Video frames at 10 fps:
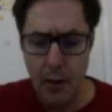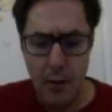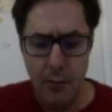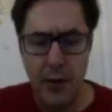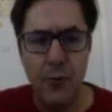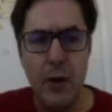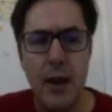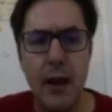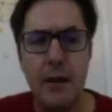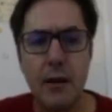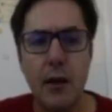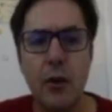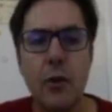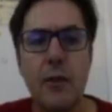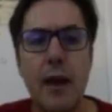But if we had a
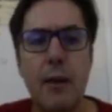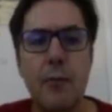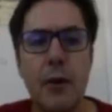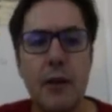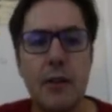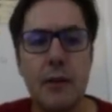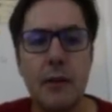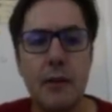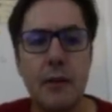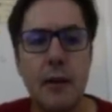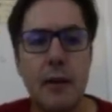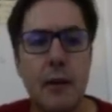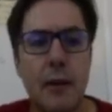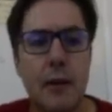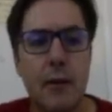look at that person
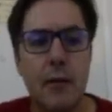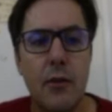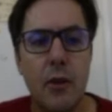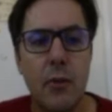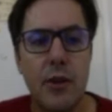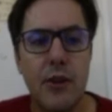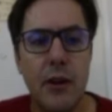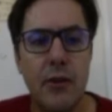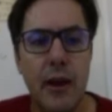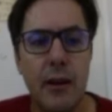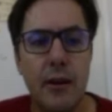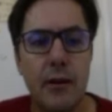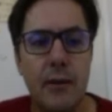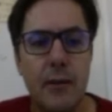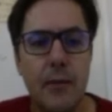that we generated,
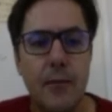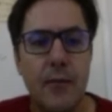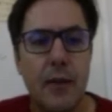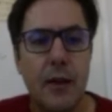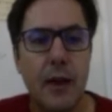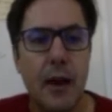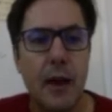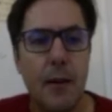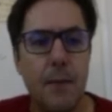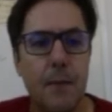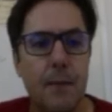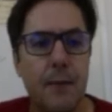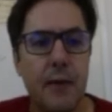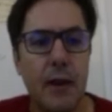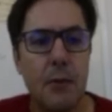
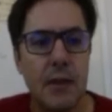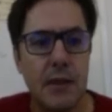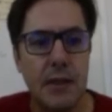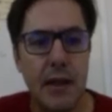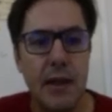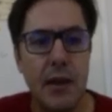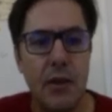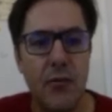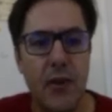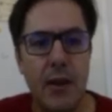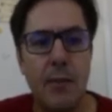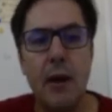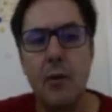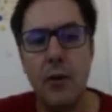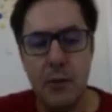that was a senior
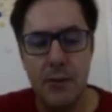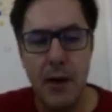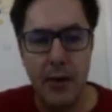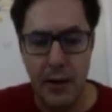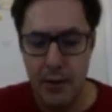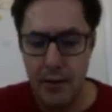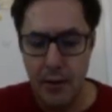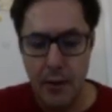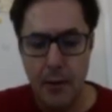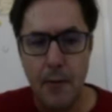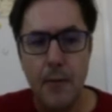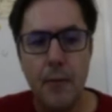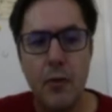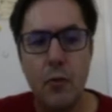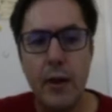female that was married,
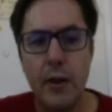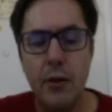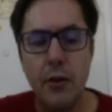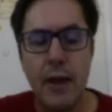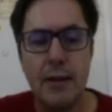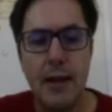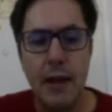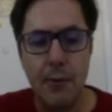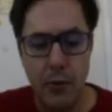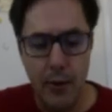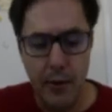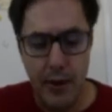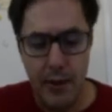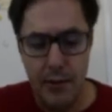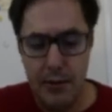we can do that same
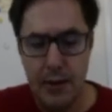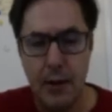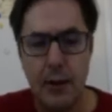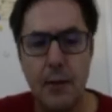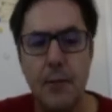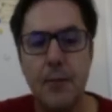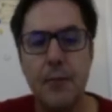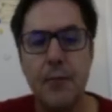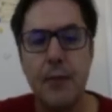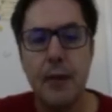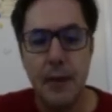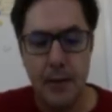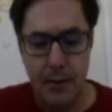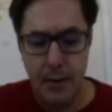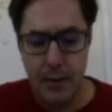query. So
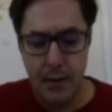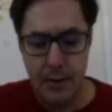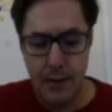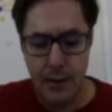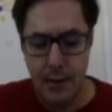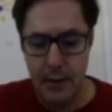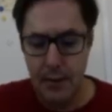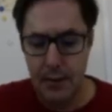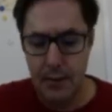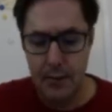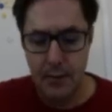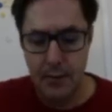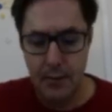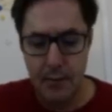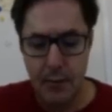
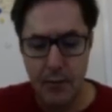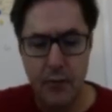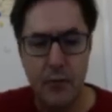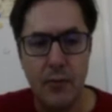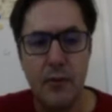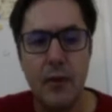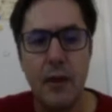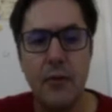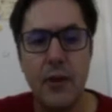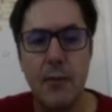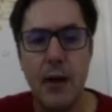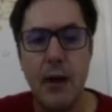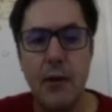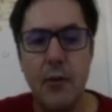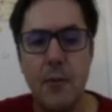a
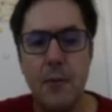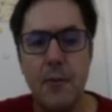female,